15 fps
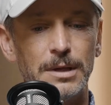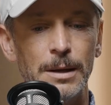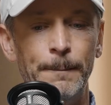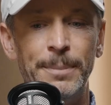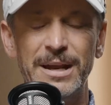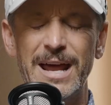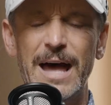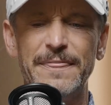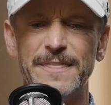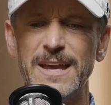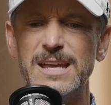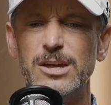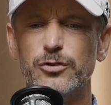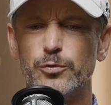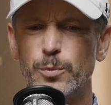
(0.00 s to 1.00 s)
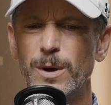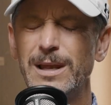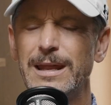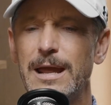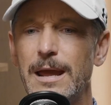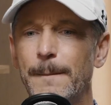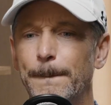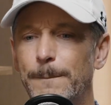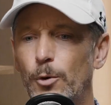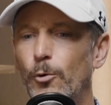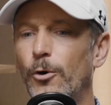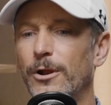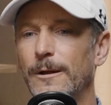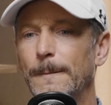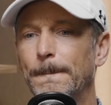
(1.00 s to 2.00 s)
But I think it's really
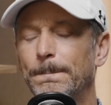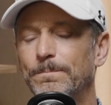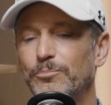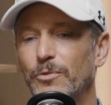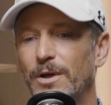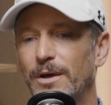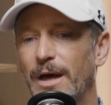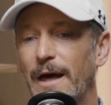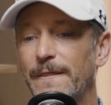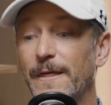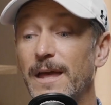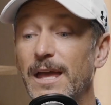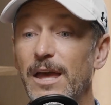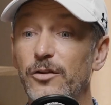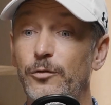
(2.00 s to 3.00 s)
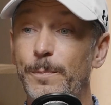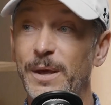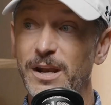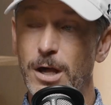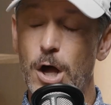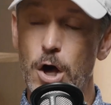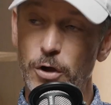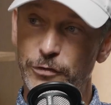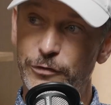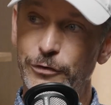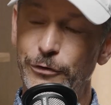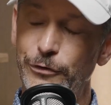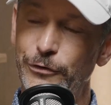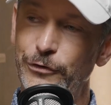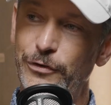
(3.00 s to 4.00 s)
important. I think as
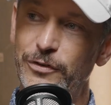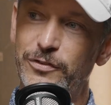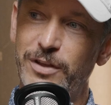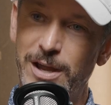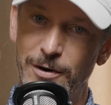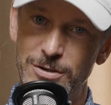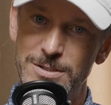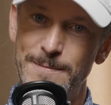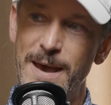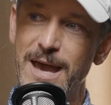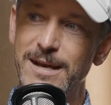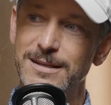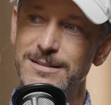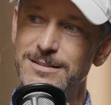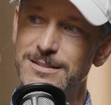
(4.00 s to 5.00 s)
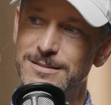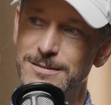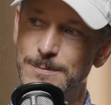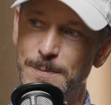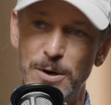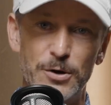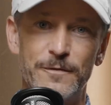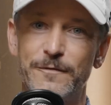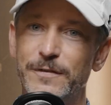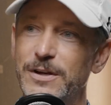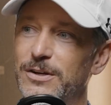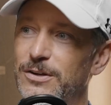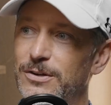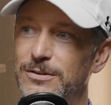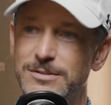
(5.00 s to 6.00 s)
Pentecostals, as charismatics,
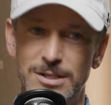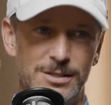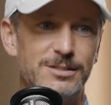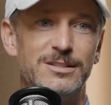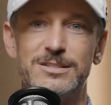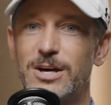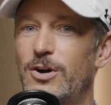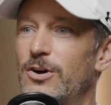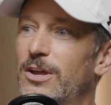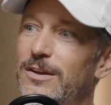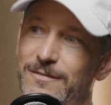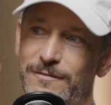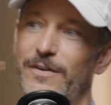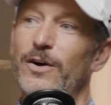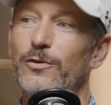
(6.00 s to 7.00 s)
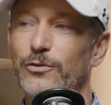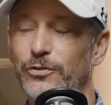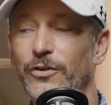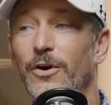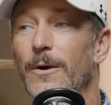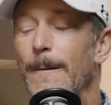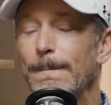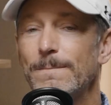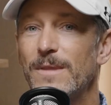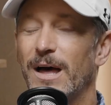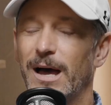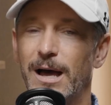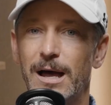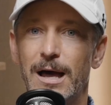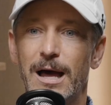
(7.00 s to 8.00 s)
spirit-filled, tongue-talking folks,
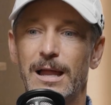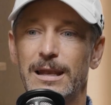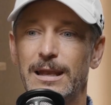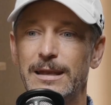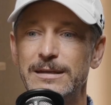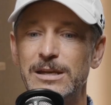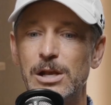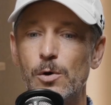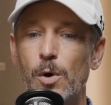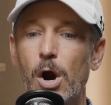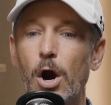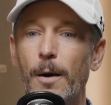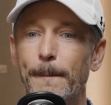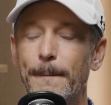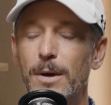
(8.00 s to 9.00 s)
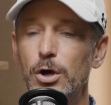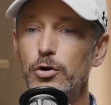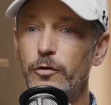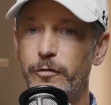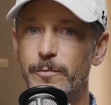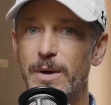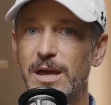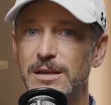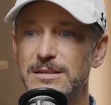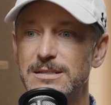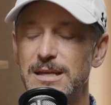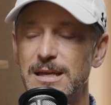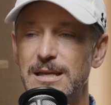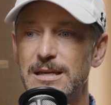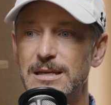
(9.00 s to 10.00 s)
you know, our
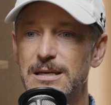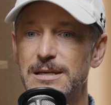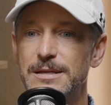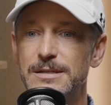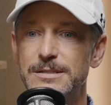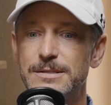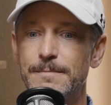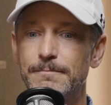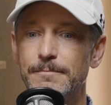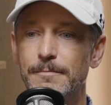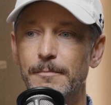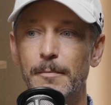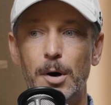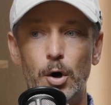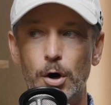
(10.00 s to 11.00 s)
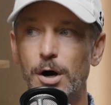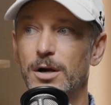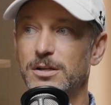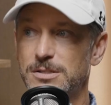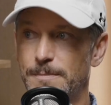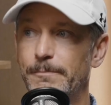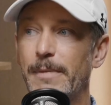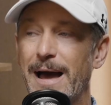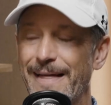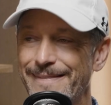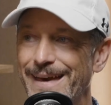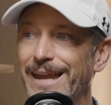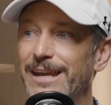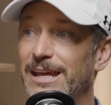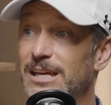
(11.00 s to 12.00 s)
movement is marked by
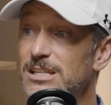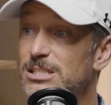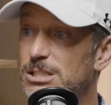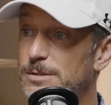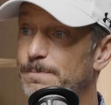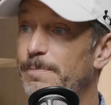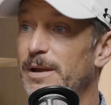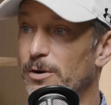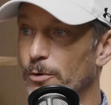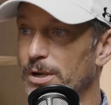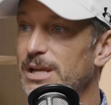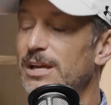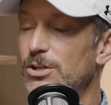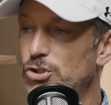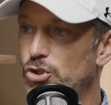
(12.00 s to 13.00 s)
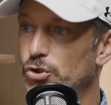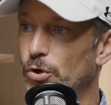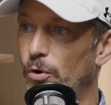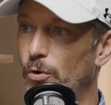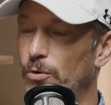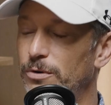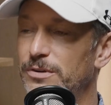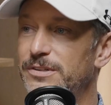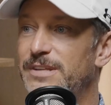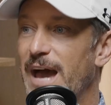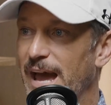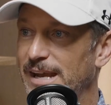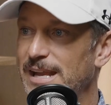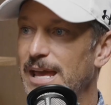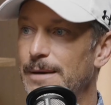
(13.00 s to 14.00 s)
that experiential
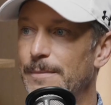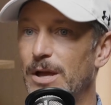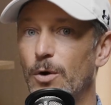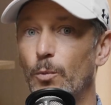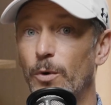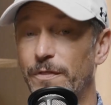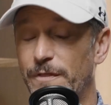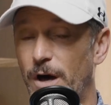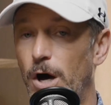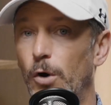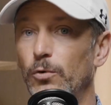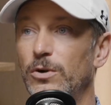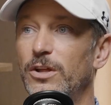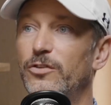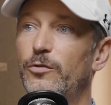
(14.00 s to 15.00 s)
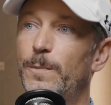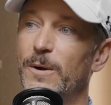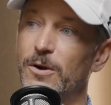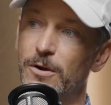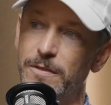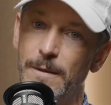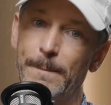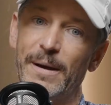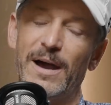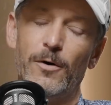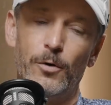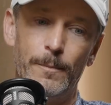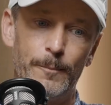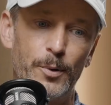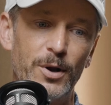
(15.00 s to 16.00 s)
dynamic with the Holy Spirit, the
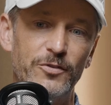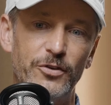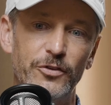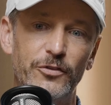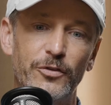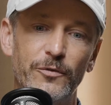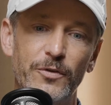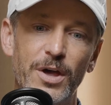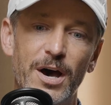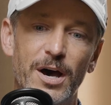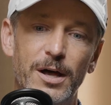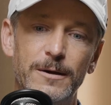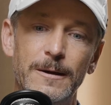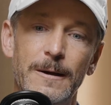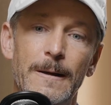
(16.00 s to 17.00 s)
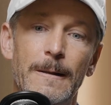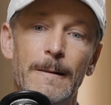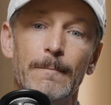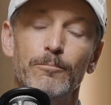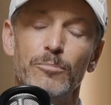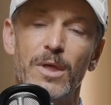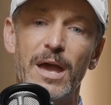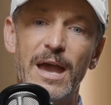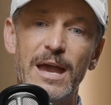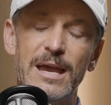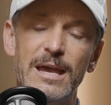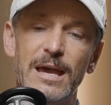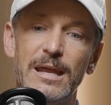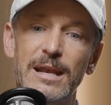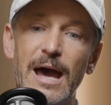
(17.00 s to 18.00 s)
power and presence of God.
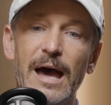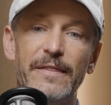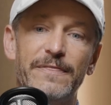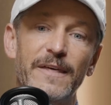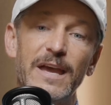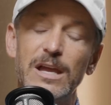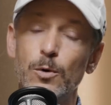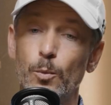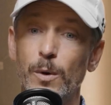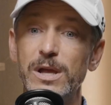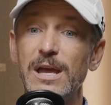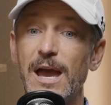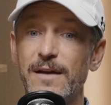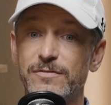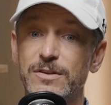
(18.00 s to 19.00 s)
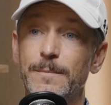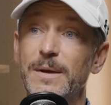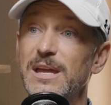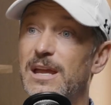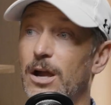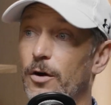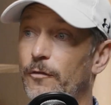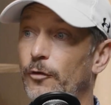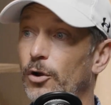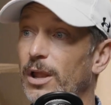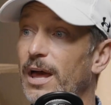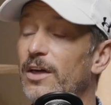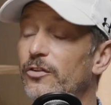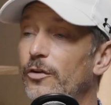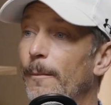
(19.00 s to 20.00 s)
And I think we have to be careful
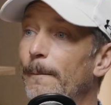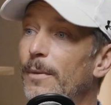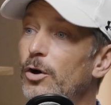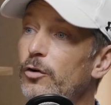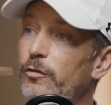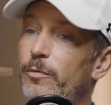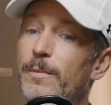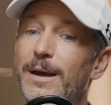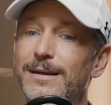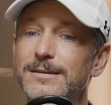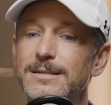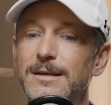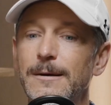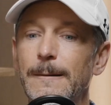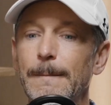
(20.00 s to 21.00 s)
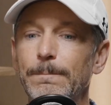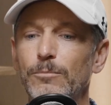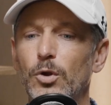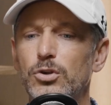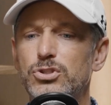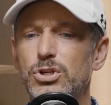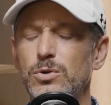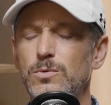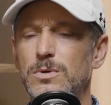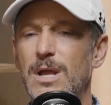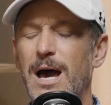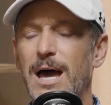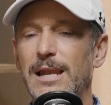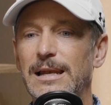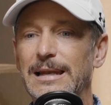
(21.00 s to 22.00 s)
as a movement to
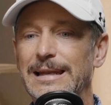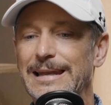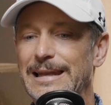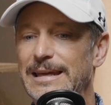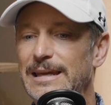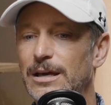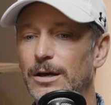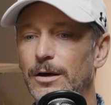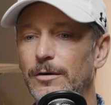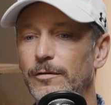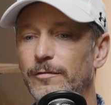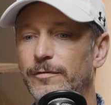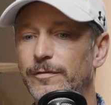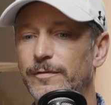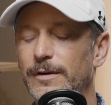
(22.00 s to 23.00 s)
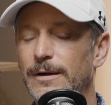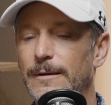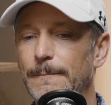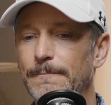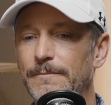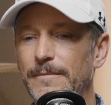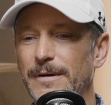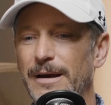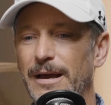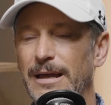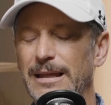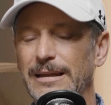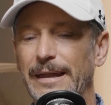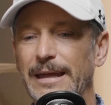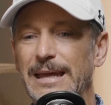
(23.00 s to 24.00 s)
not live
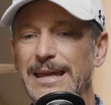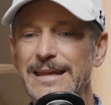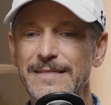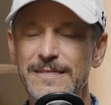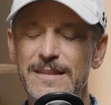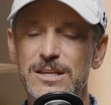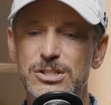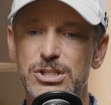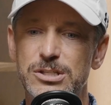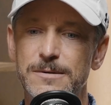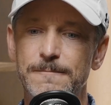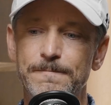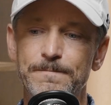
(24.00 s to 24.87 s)
like in this